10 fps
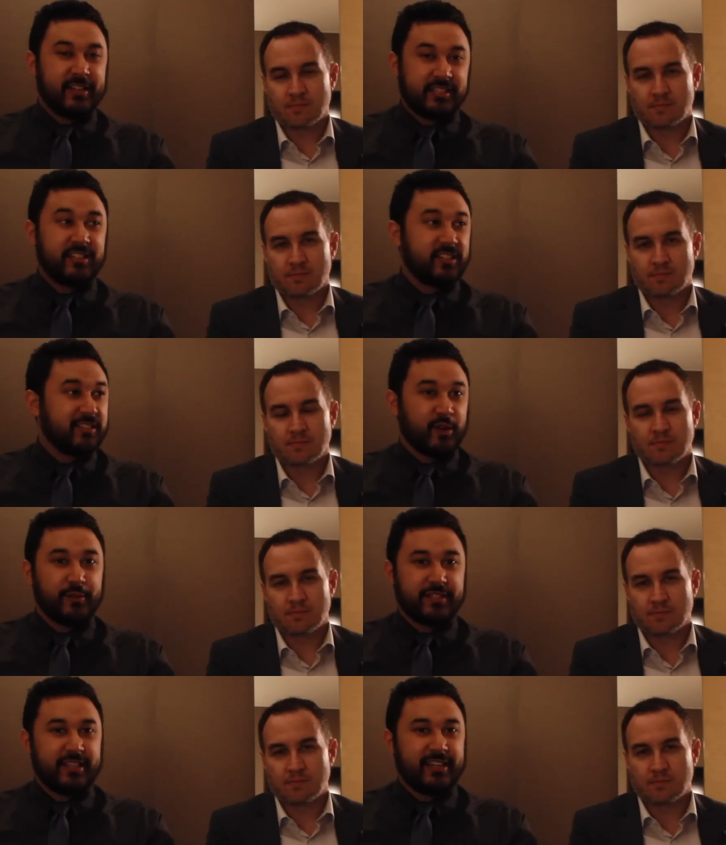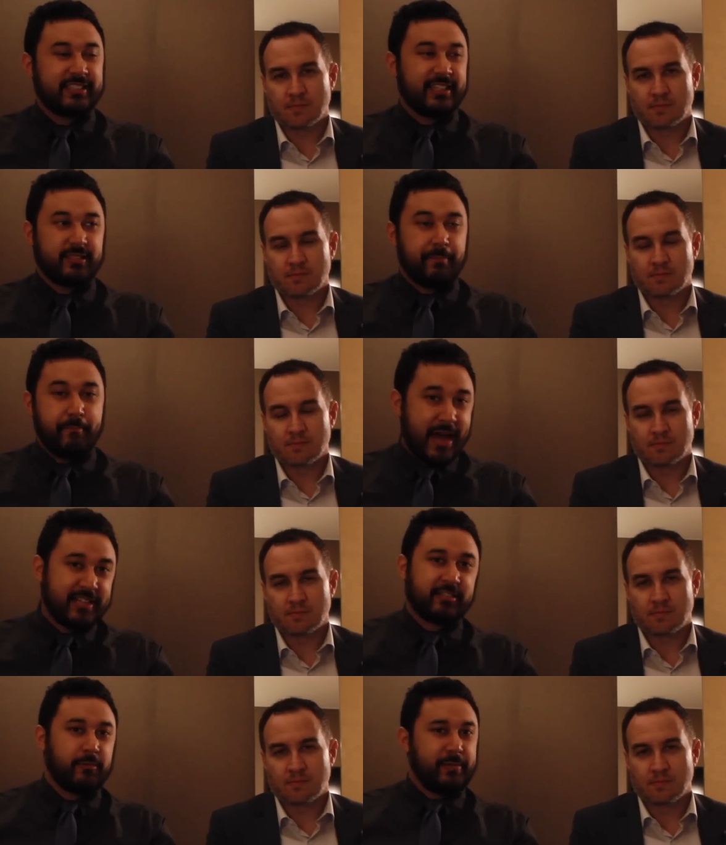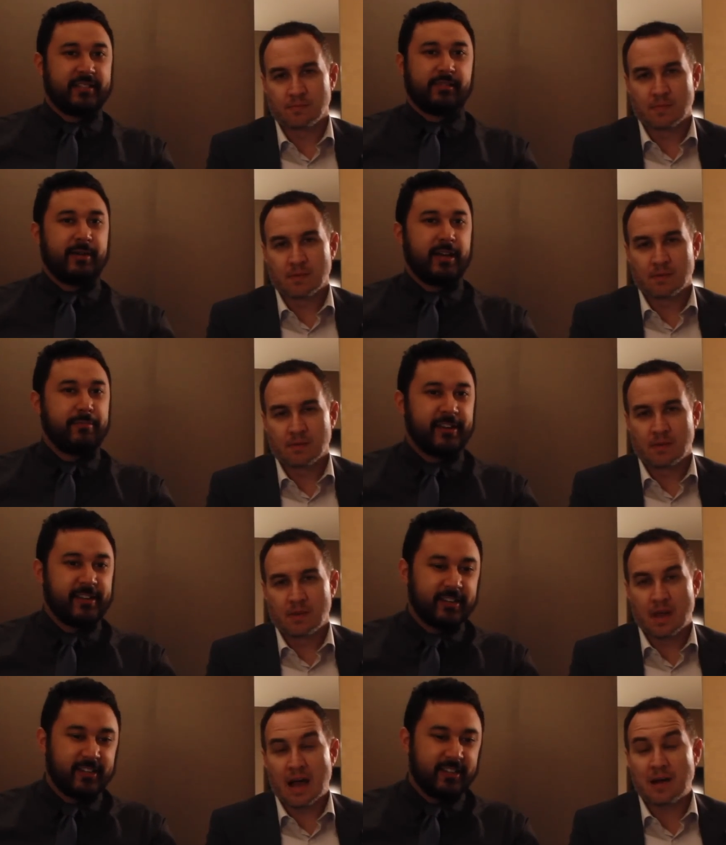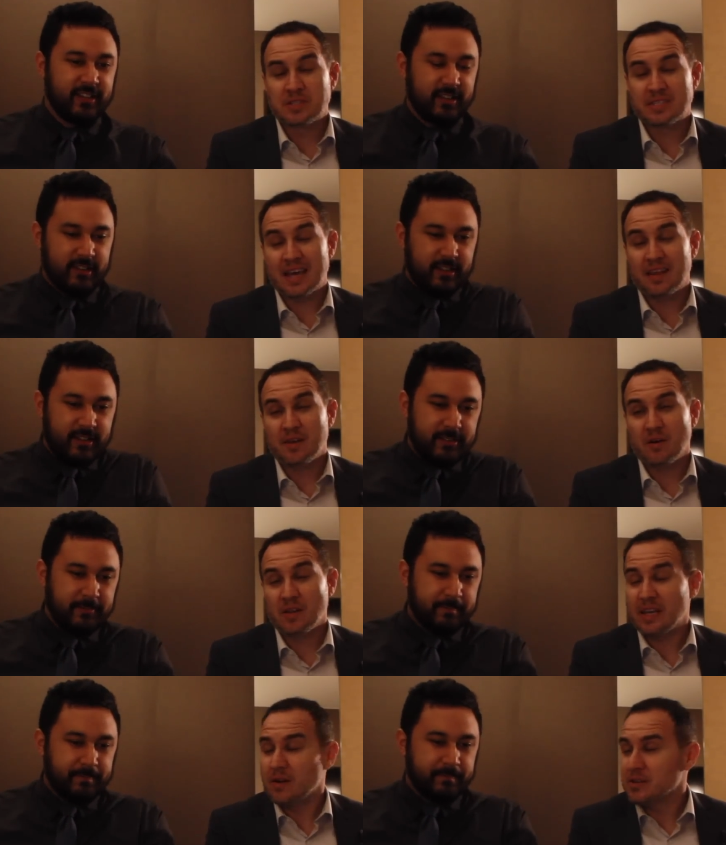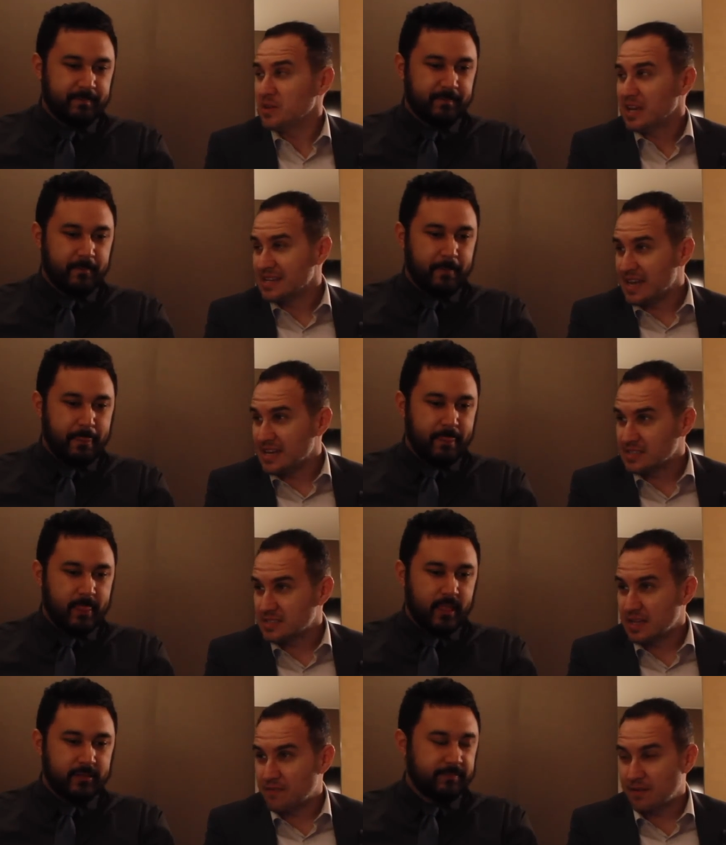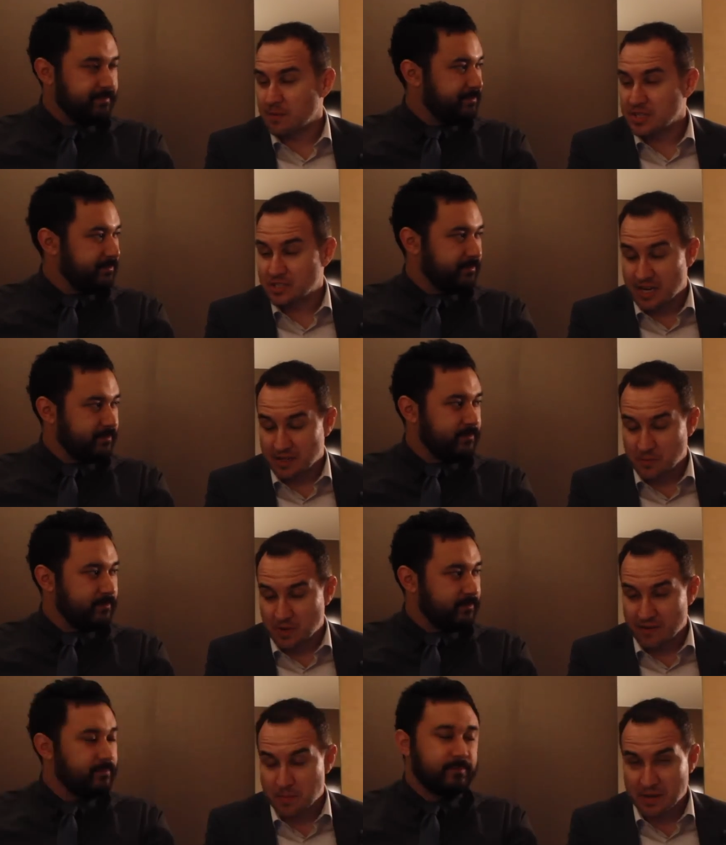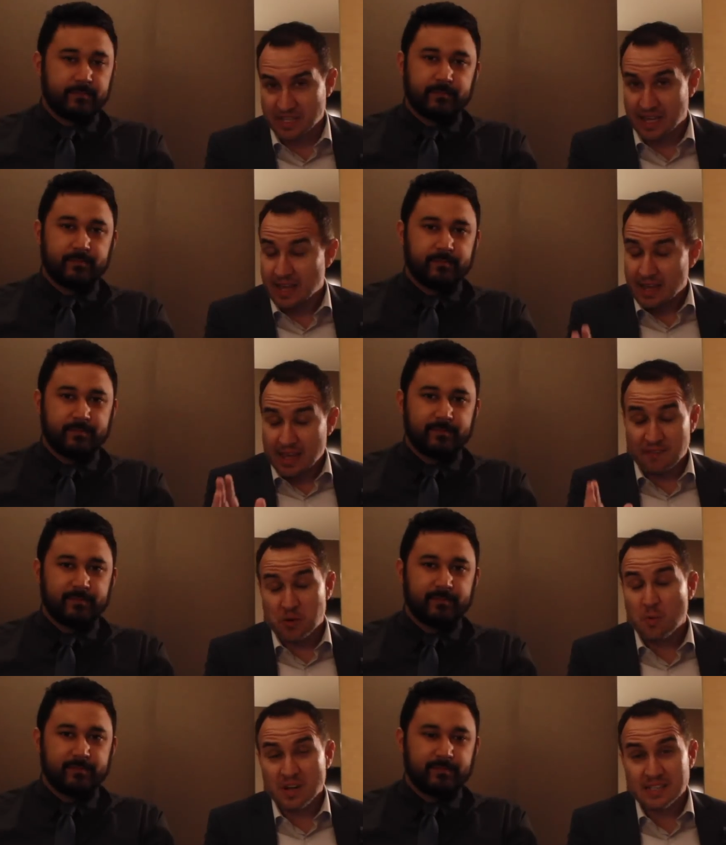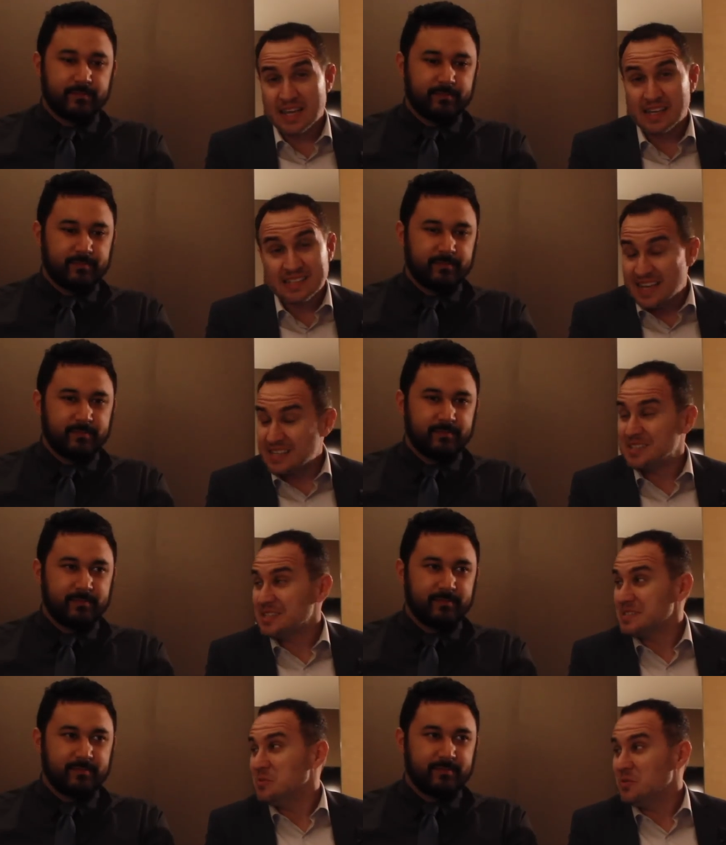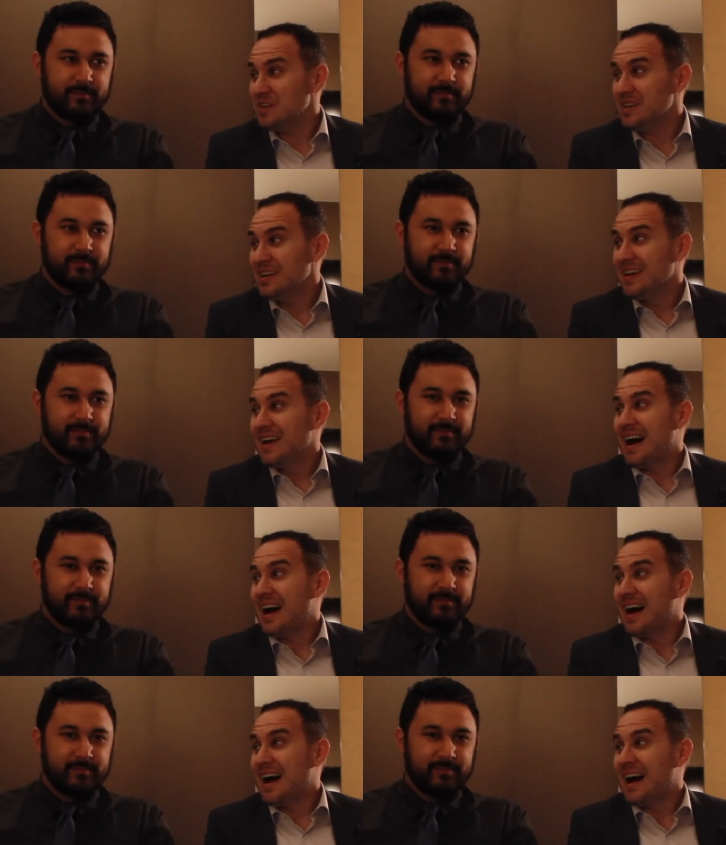Speaker 1: because it deserves it. It's it's a masterpiece in my opinion. I would say though, like you know, I do a lot of dating stuff on my channel and whatever, but I was like, if you want to take a date to this movie,